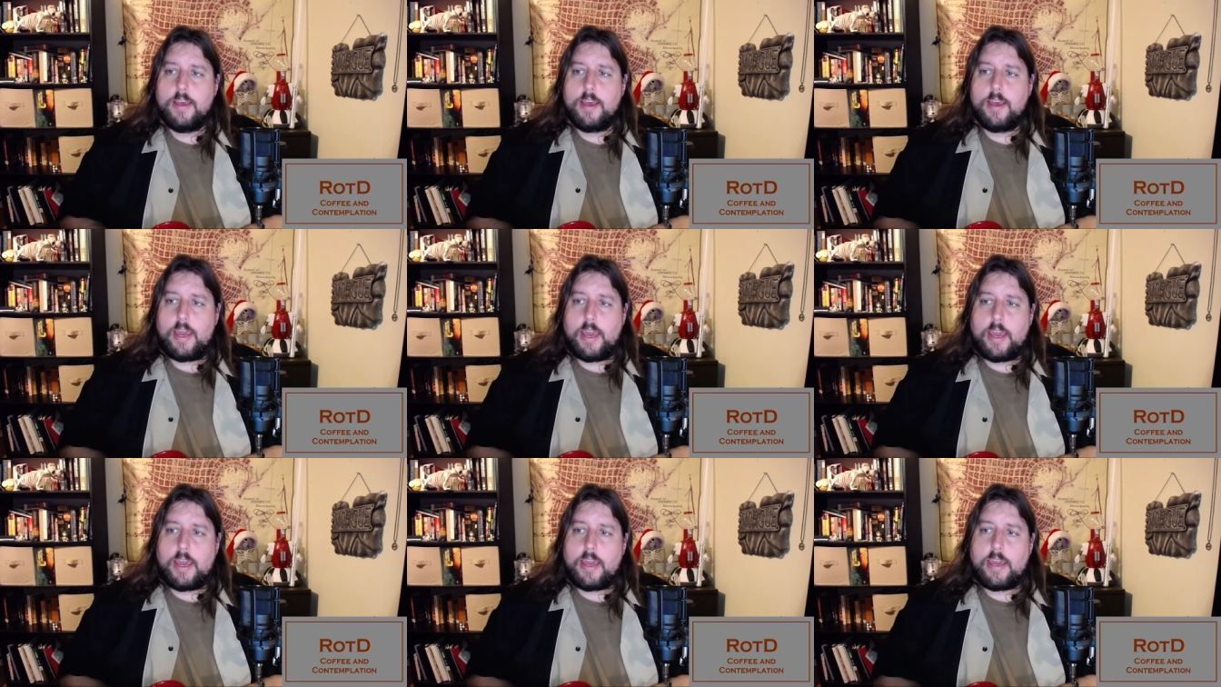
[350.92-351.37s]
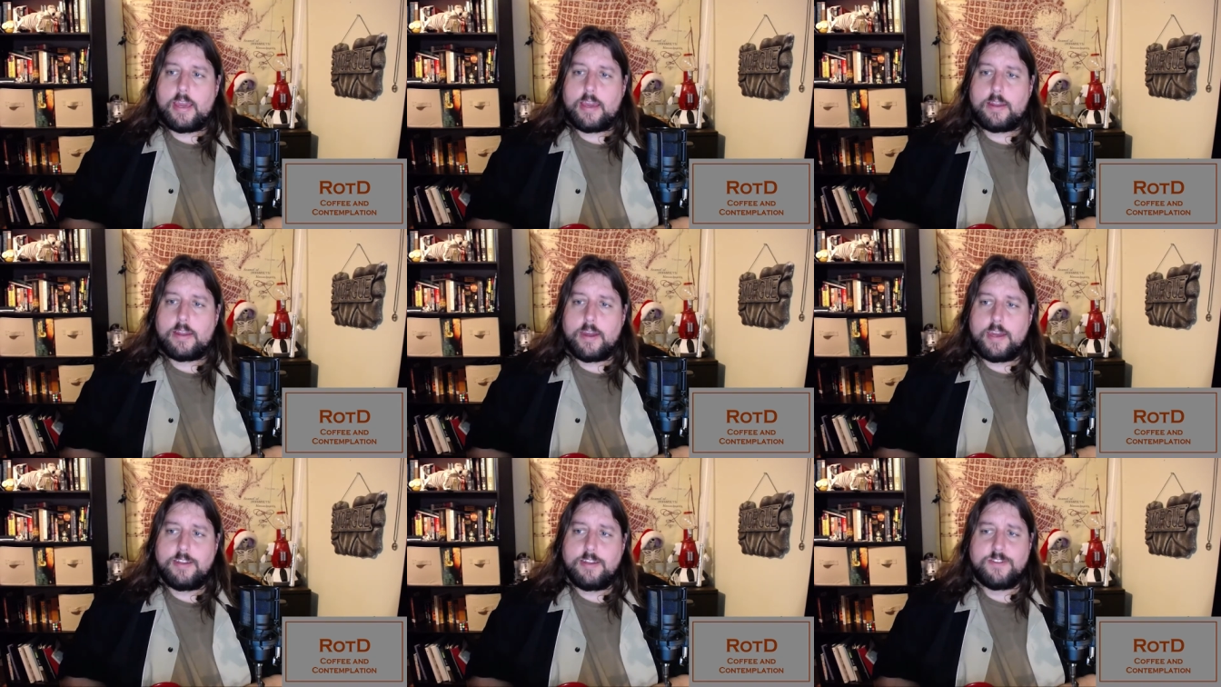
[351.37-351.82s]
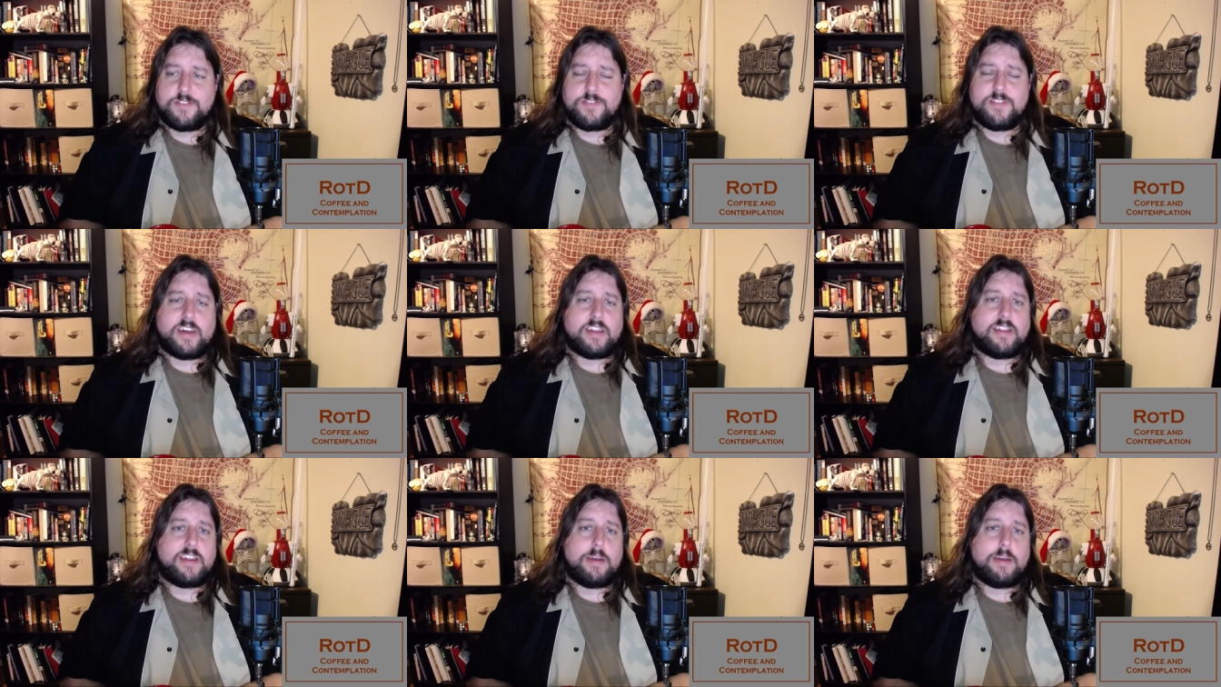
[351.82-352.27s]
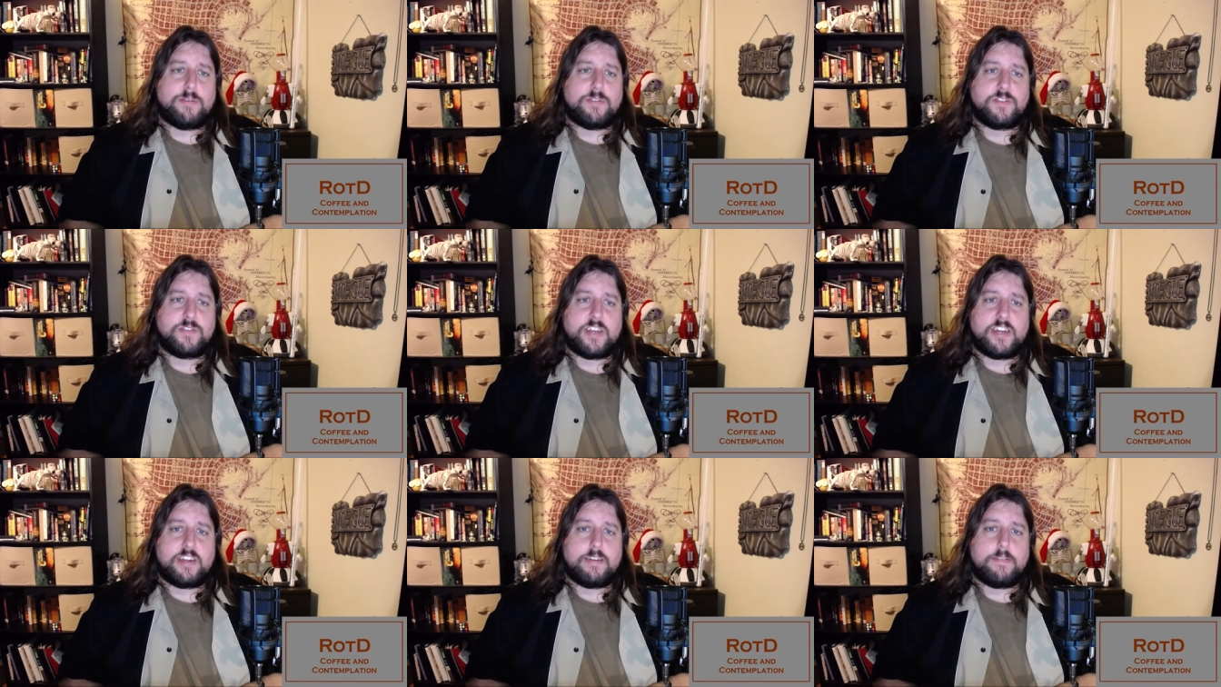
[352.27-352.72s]
And I just thought that
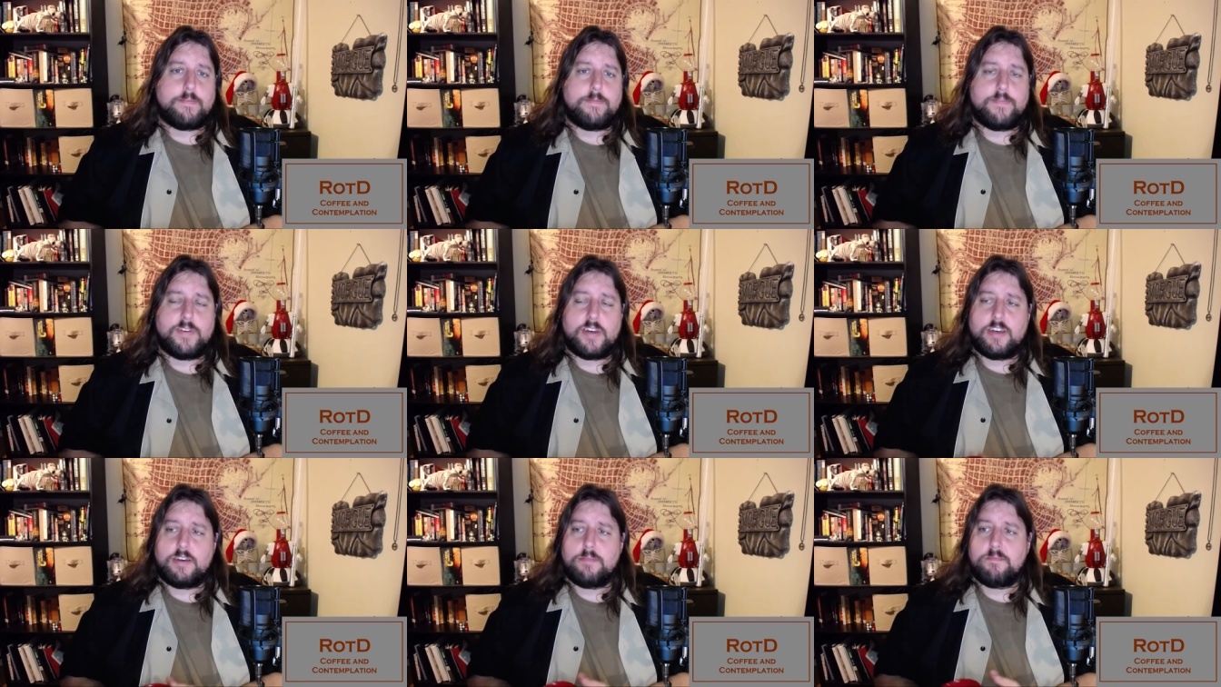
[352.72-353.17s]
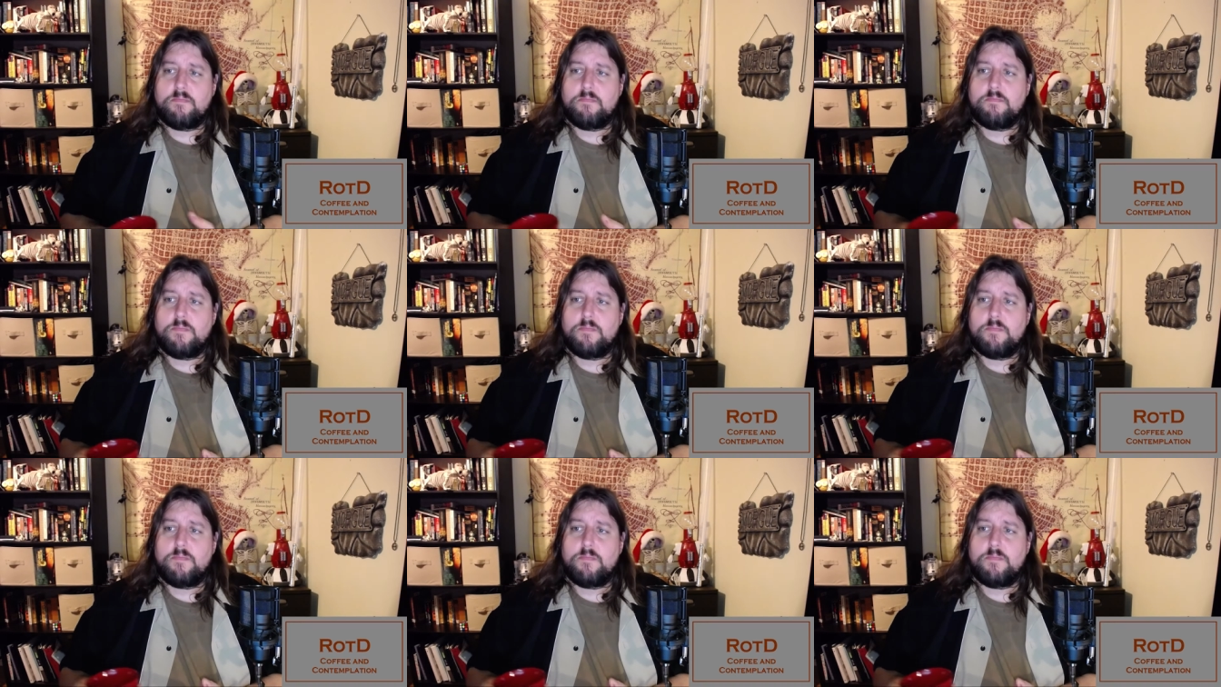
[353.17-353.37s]
was kind of, uh,